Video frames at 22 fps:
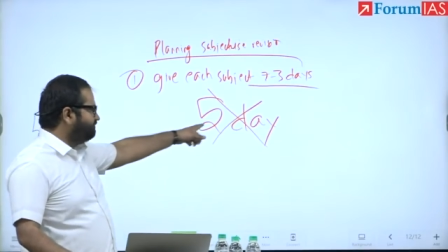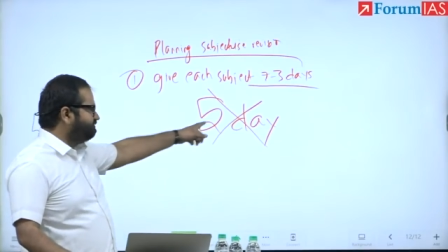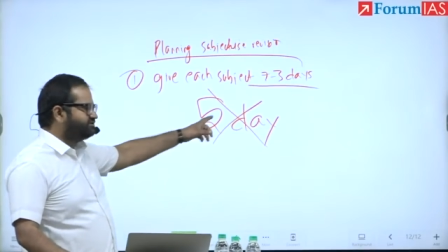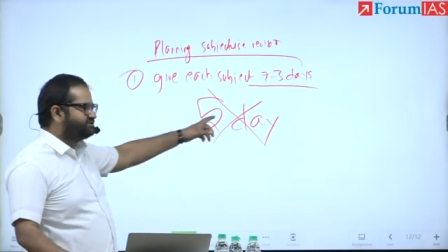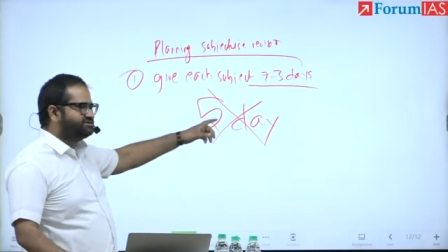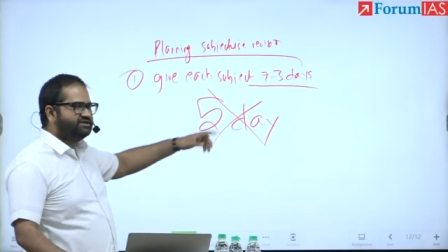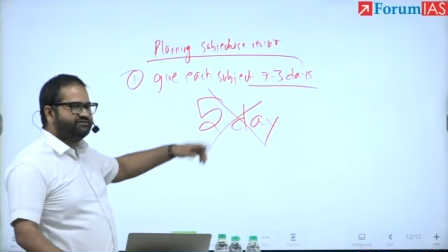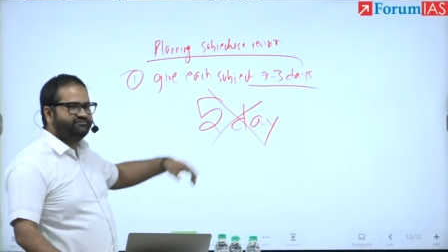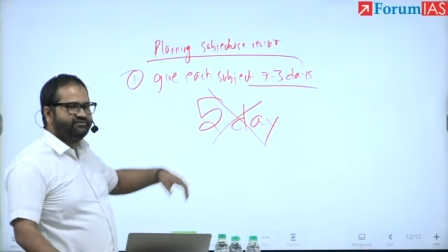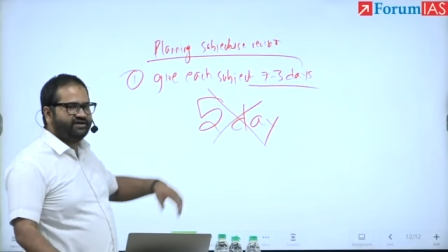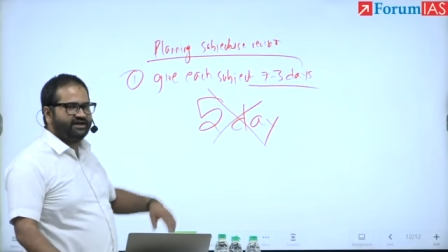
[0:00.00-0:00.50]

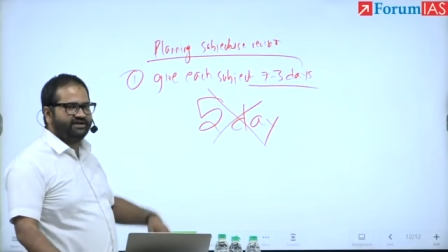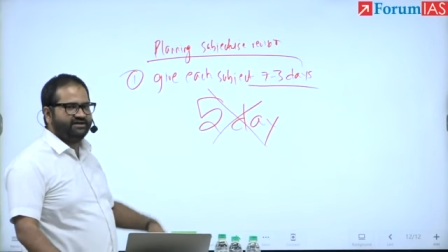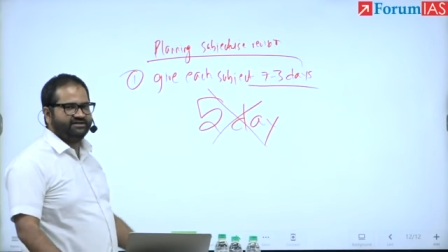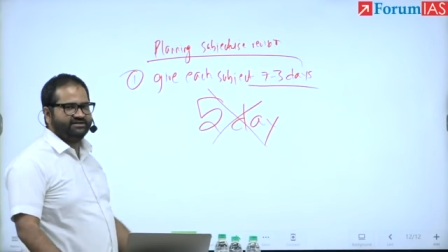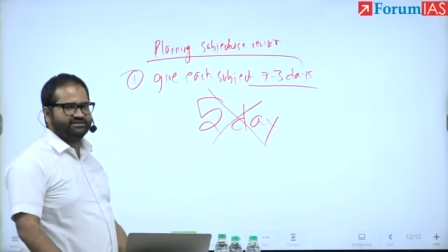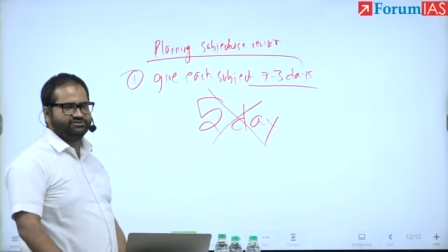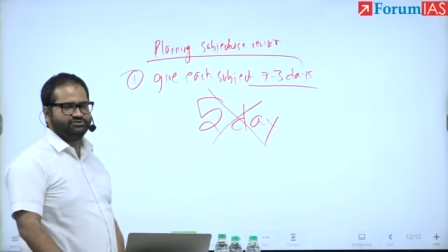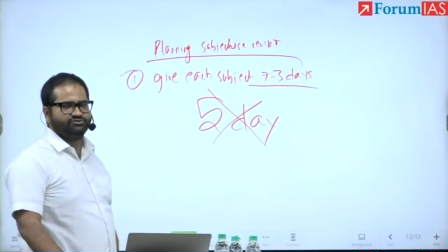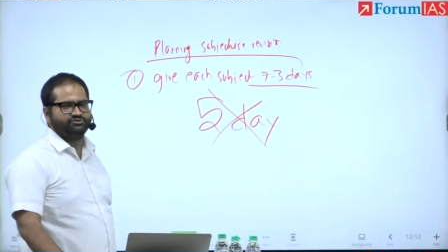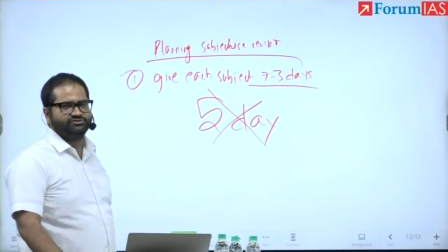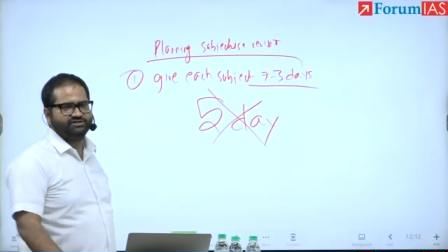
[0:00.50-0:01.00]
yourself five
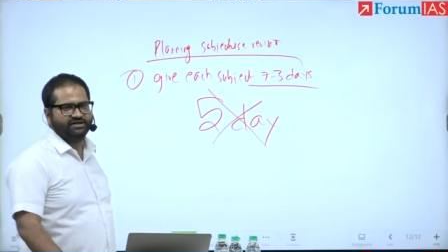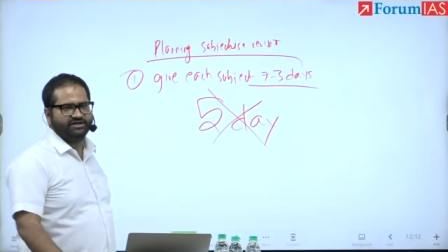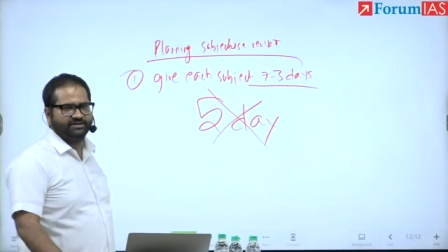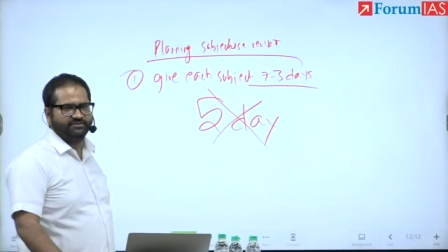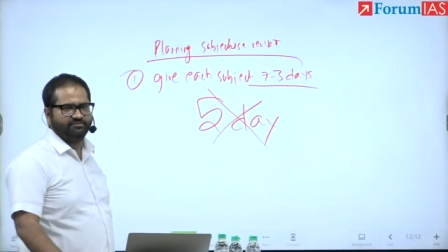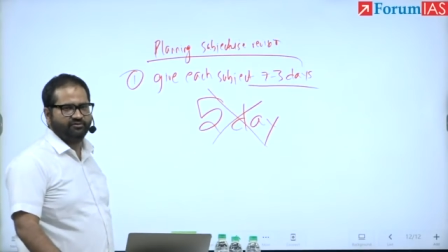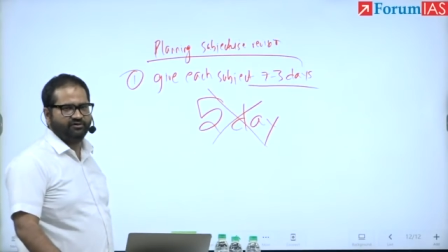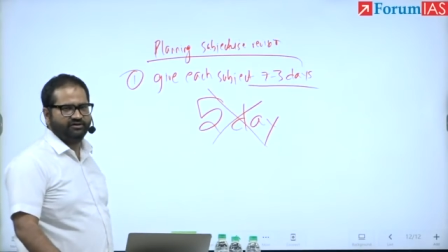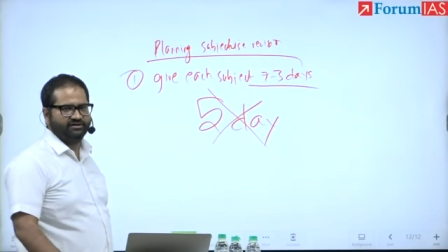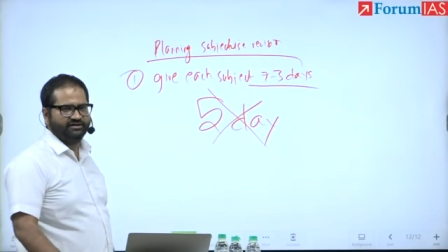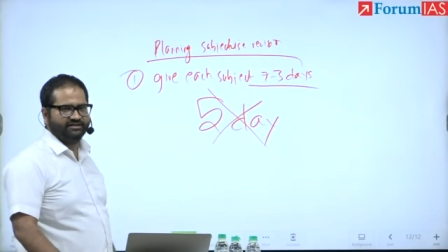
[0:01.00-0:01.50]
days to study
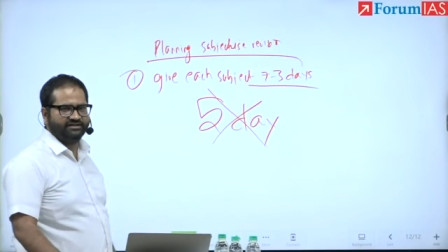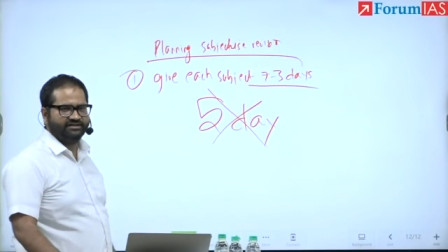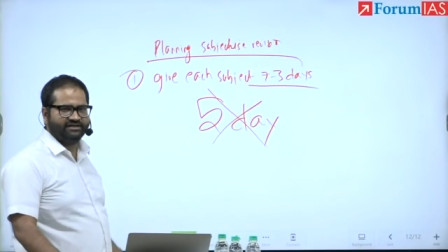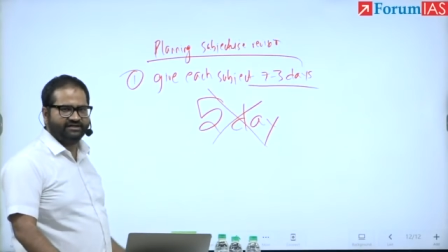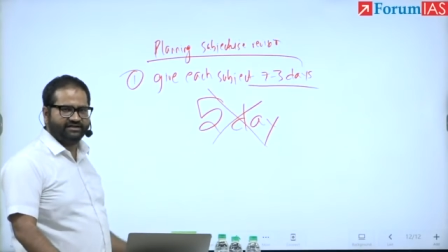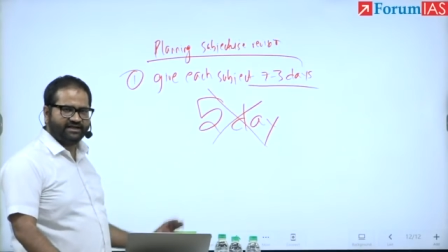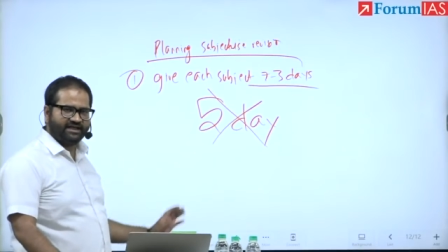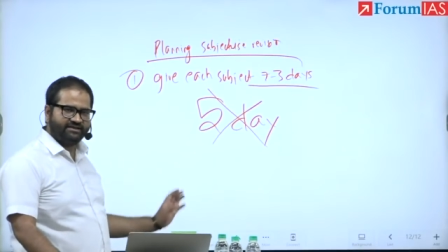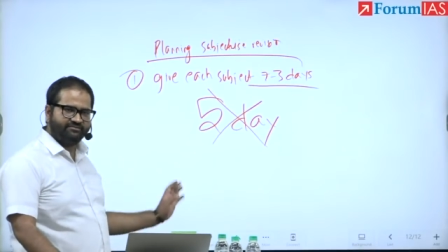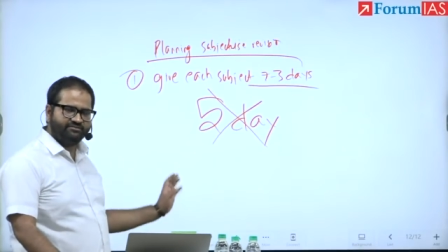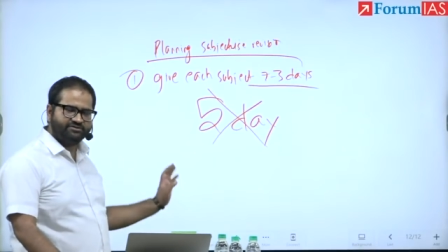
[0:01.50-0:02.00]
polity. That
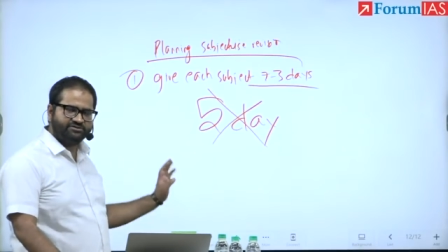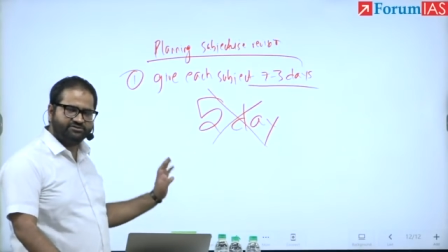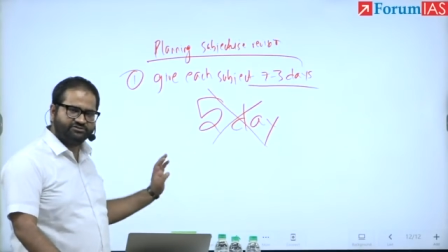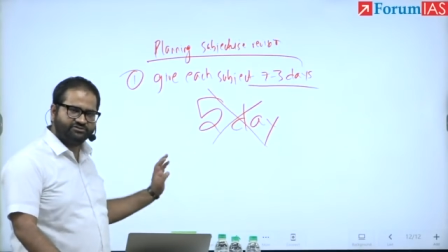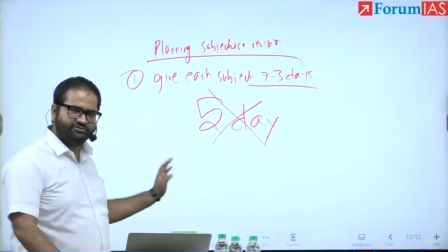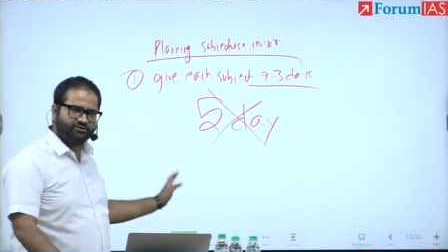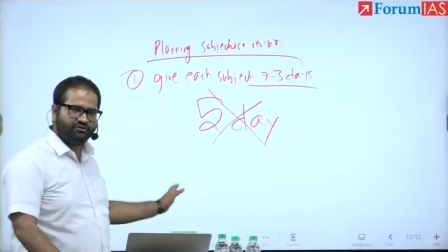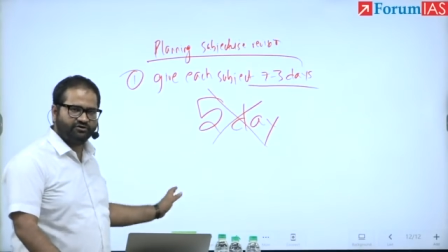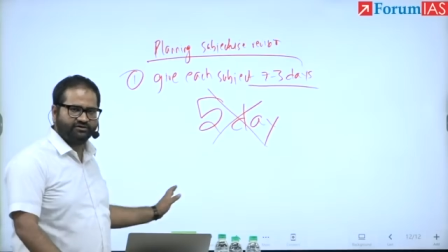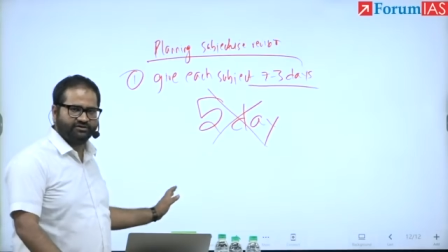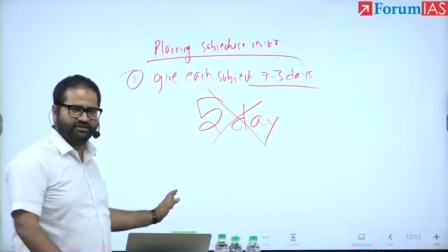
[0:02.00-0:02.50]
time is
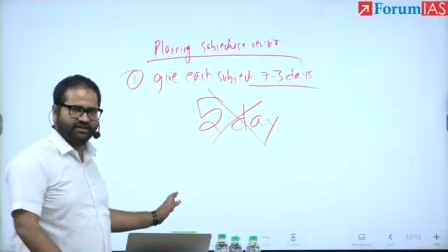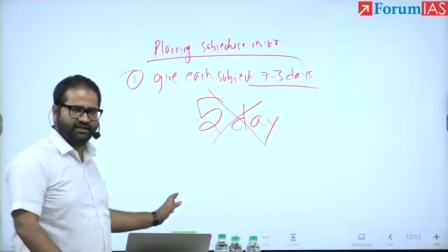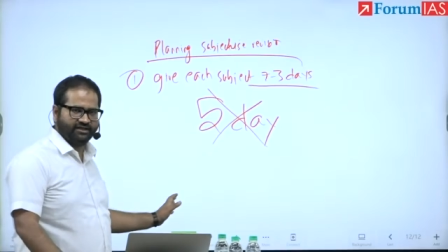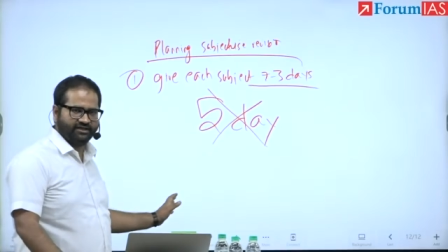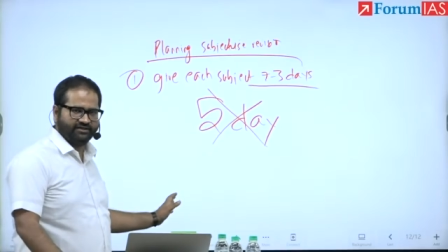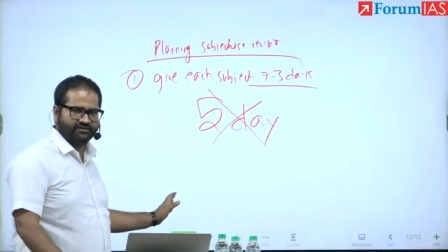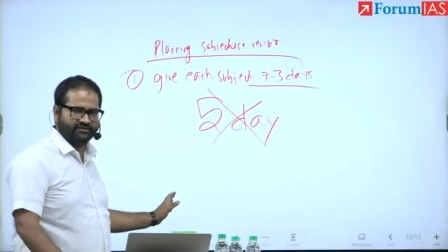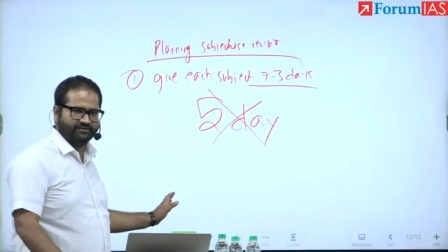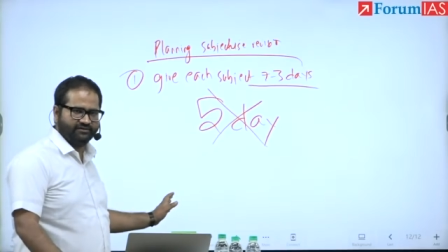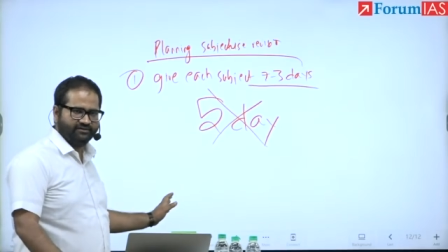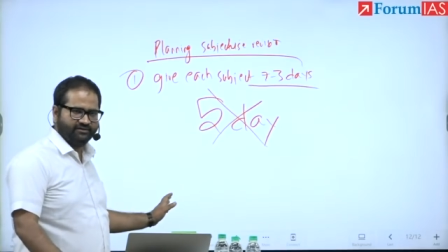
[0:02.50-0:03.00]
not
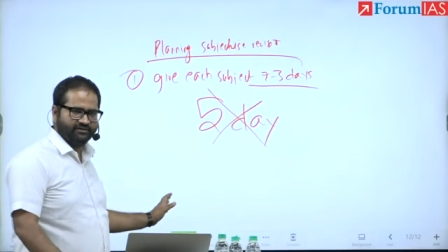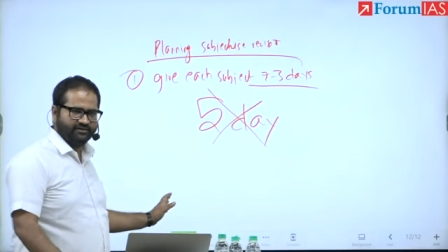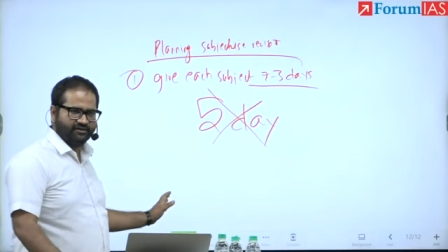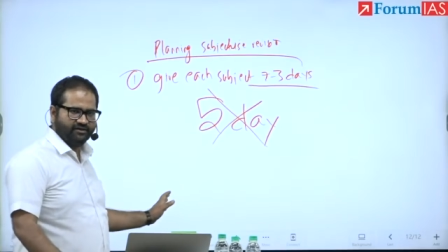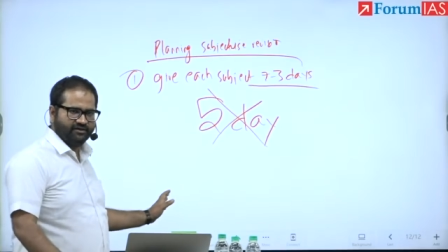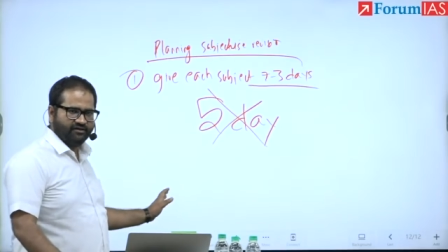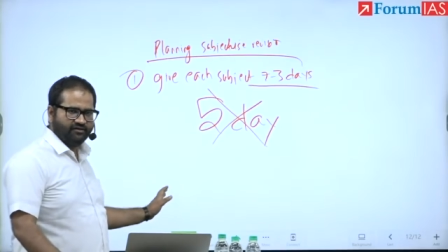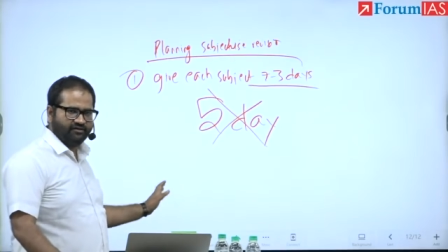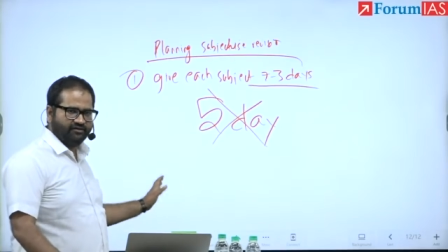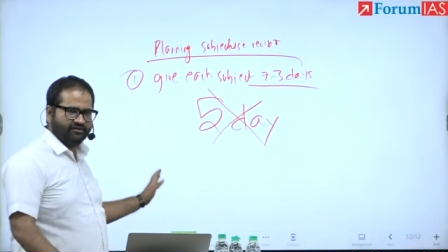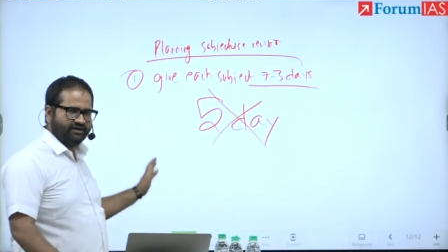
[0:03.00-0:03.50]
there.
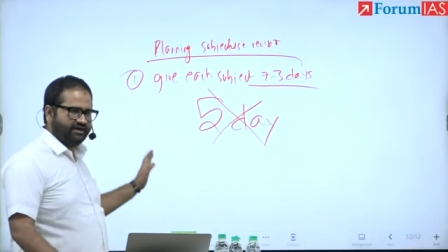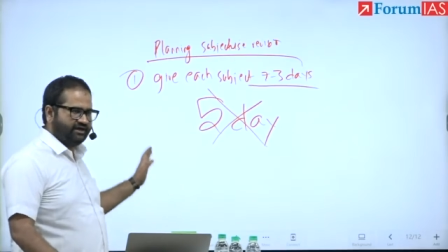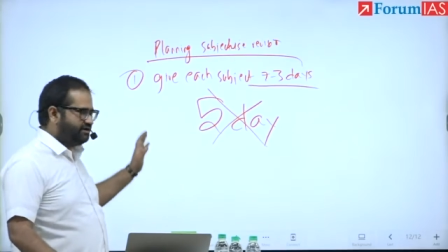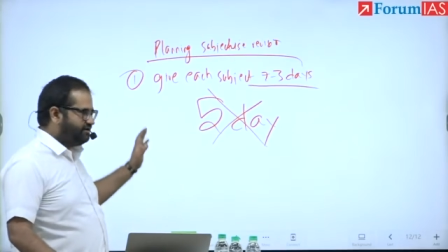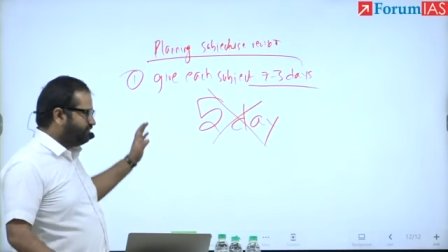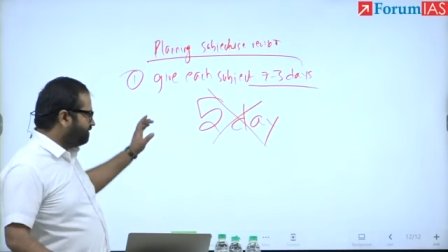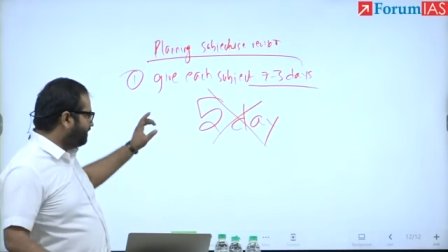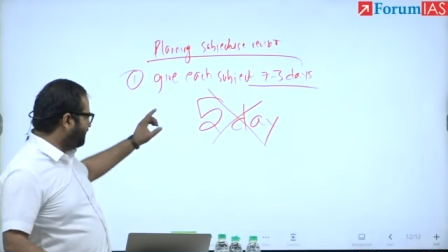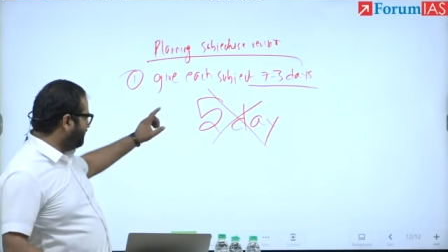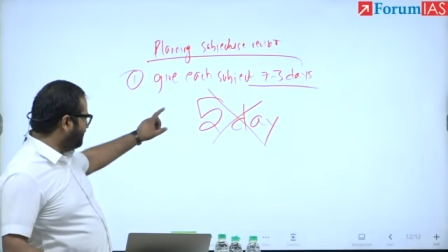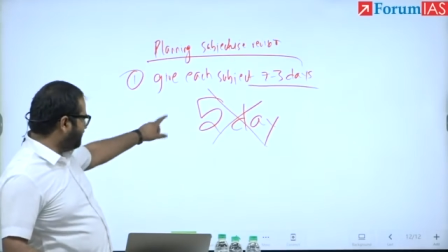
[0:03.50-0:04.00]
All right,
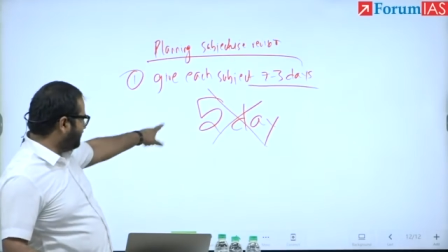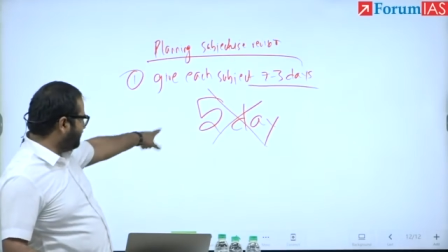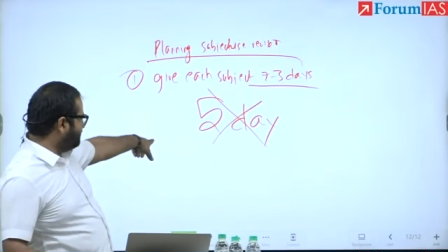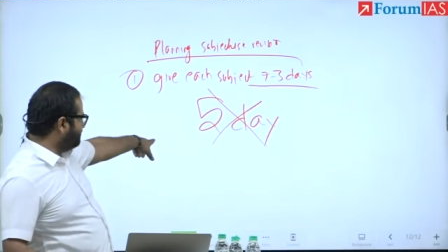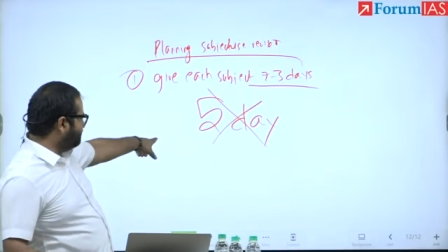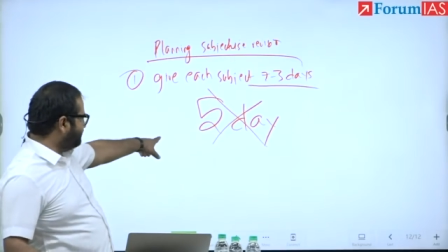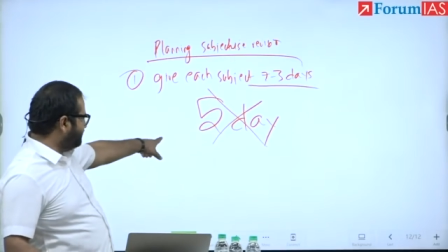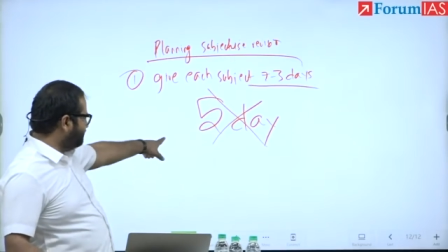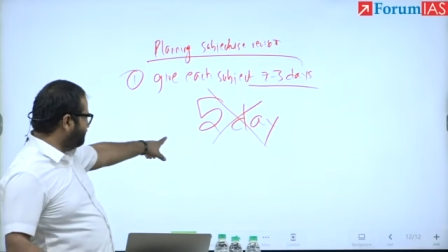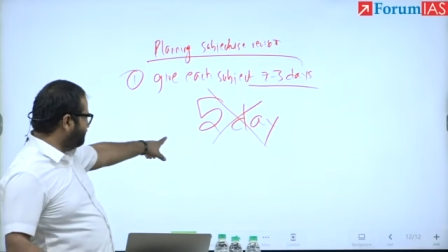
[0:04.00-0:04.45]
again, when